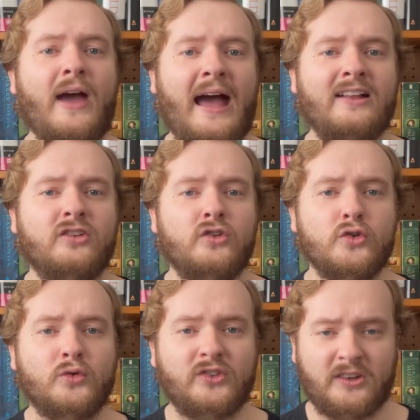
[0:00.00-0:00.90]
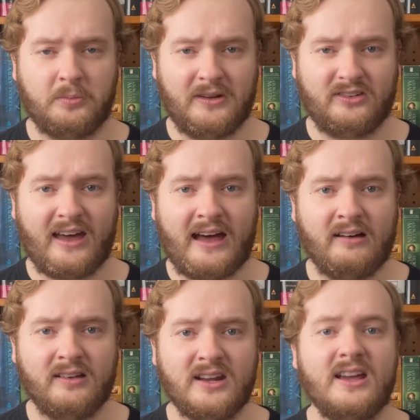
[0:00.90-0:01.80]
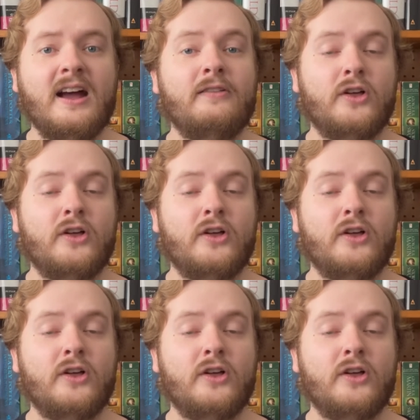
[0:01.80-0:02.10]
how to do sentimentality